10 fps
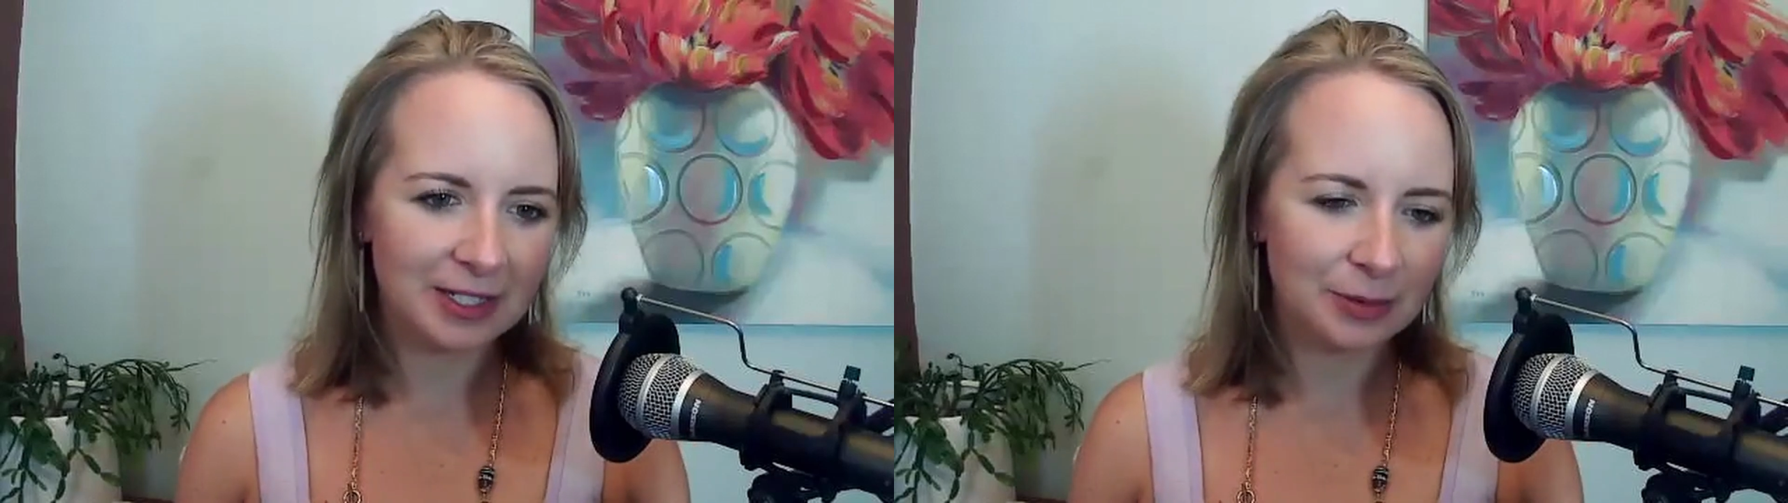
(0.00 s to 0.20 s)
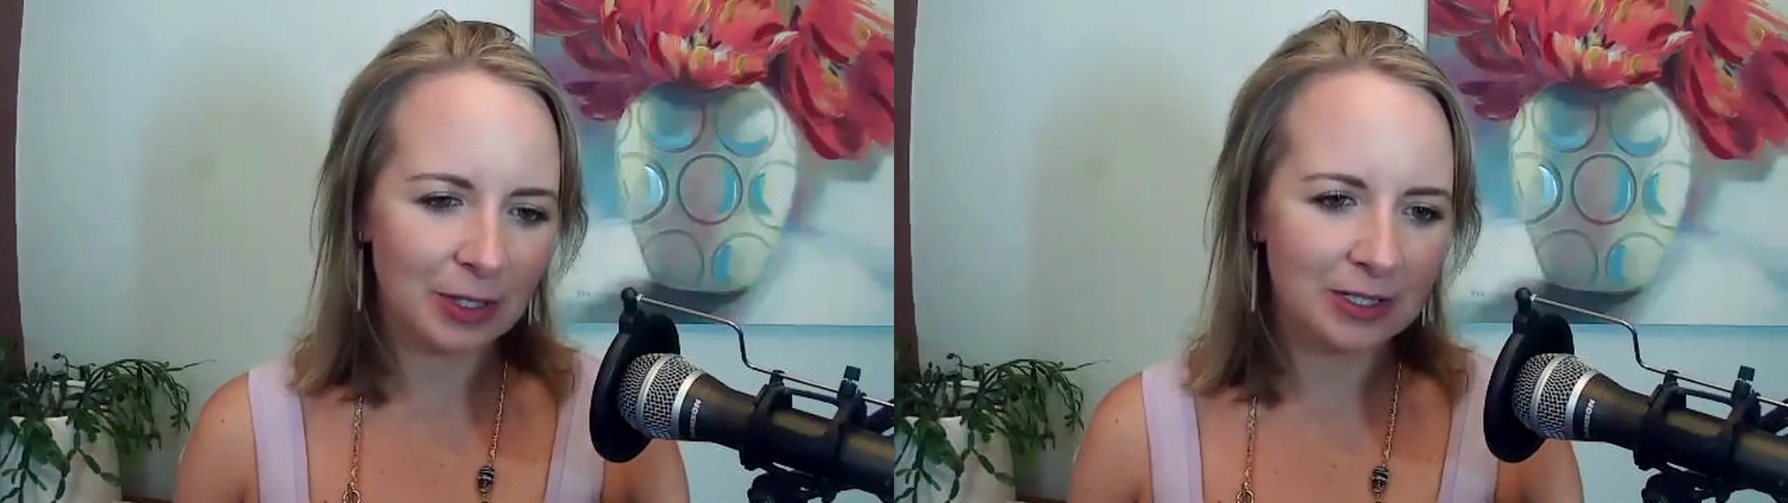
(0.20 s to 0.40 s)

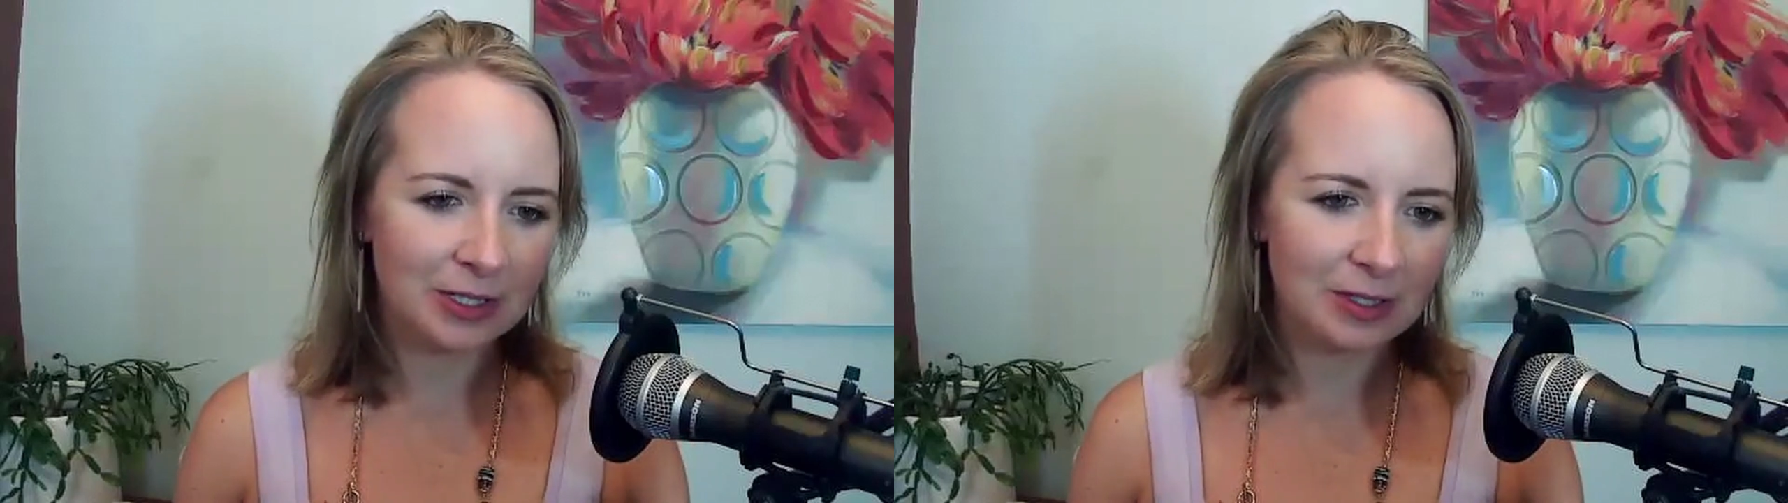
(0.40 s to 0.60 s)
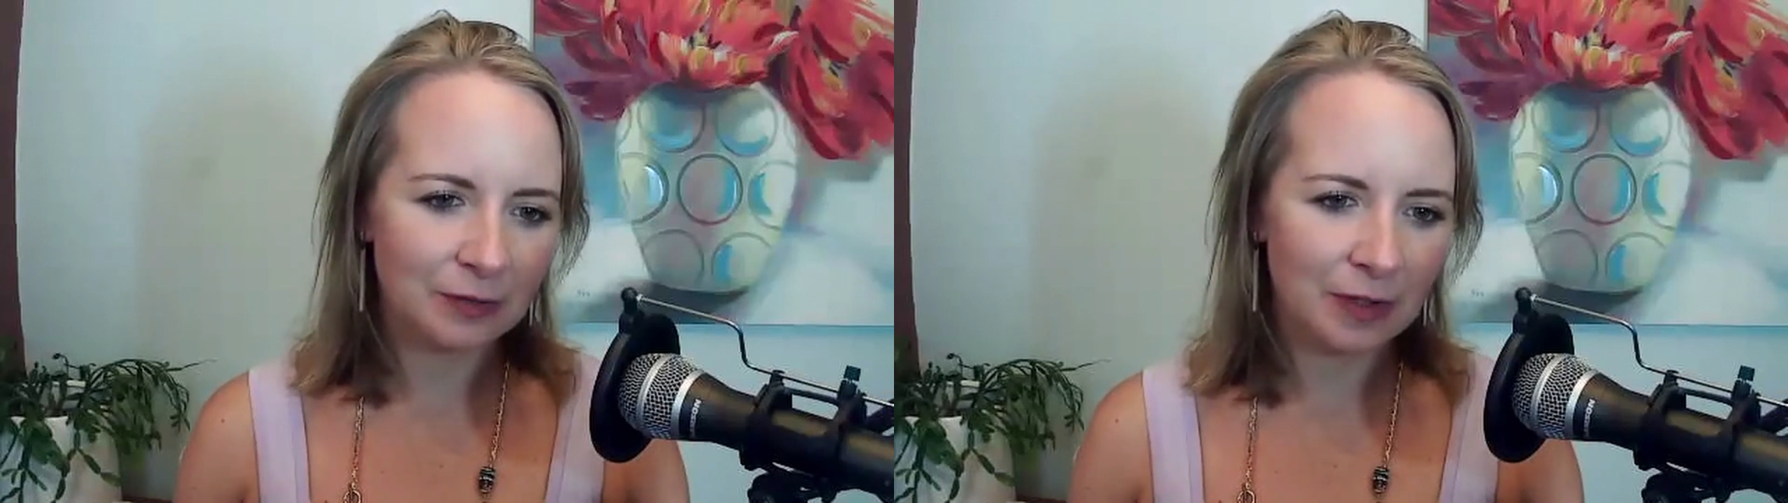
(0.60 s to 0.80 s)
as well
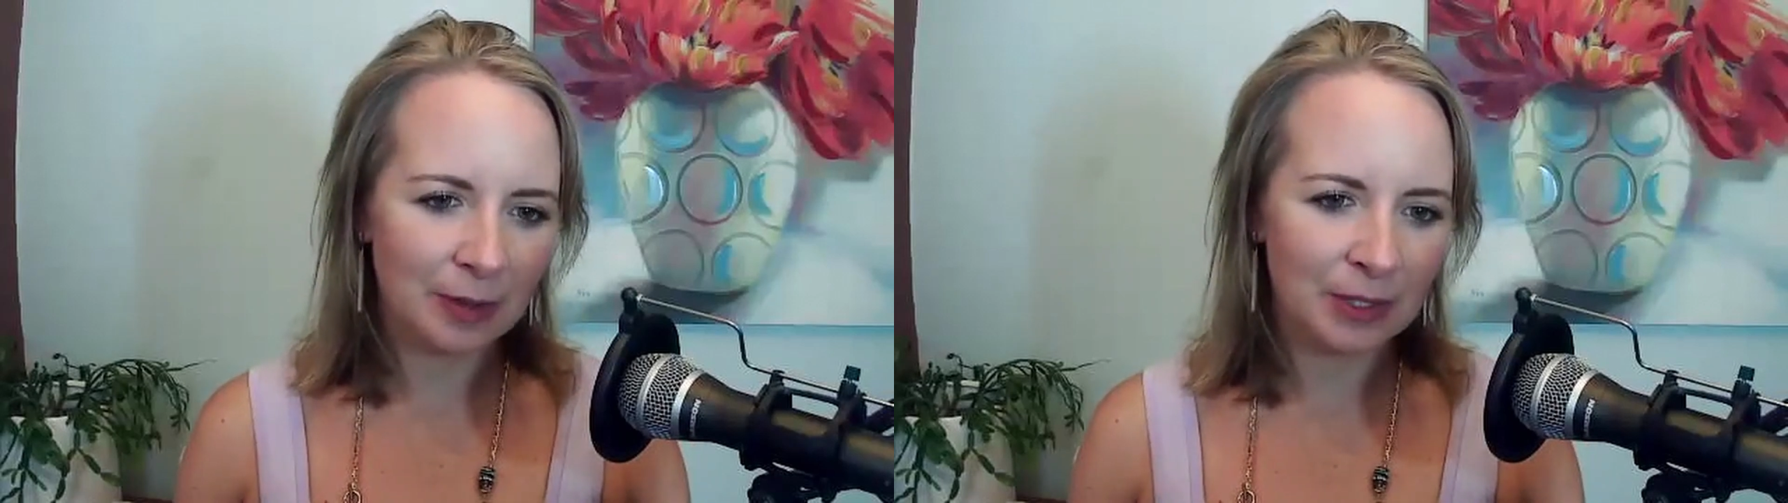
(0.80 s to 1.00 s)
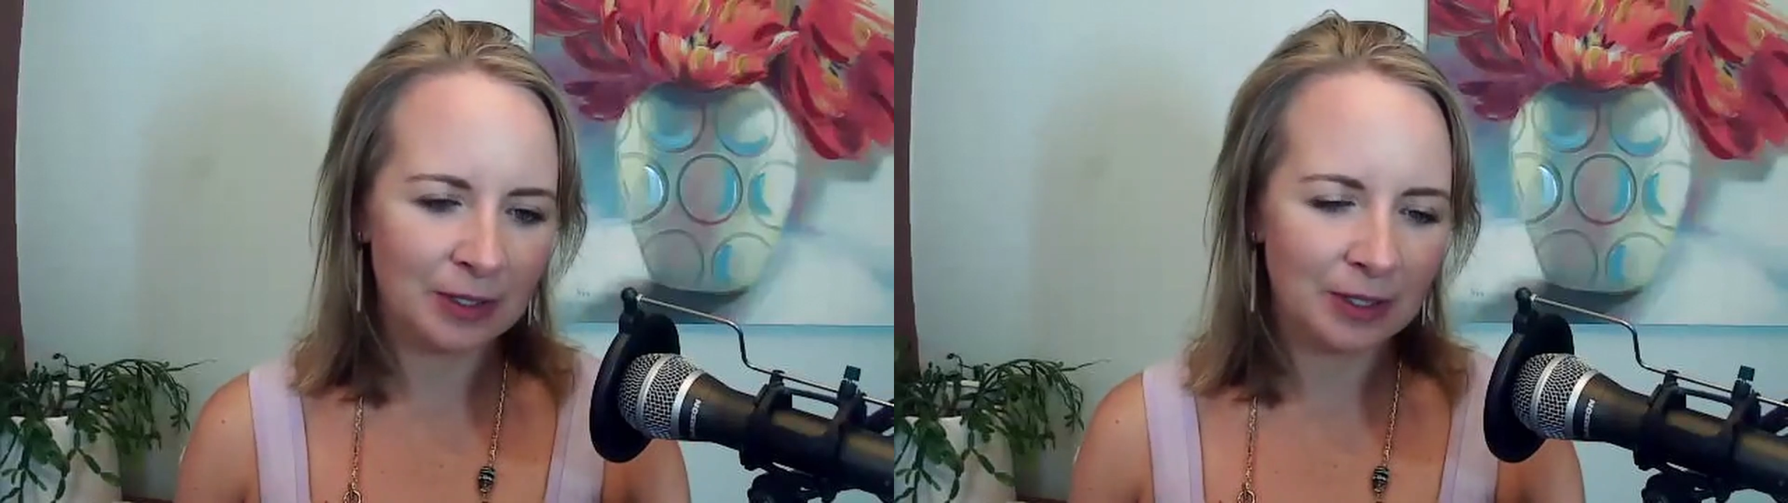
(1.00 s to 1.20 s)
as the
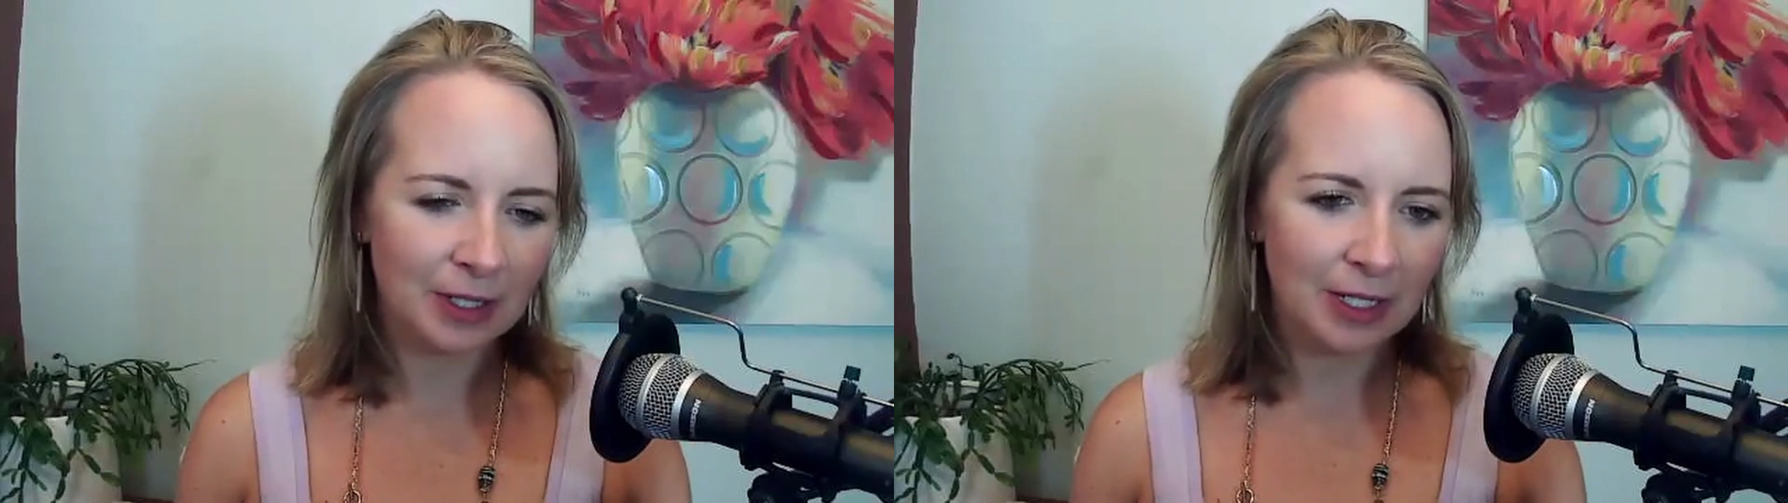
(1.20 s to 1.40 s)
feminine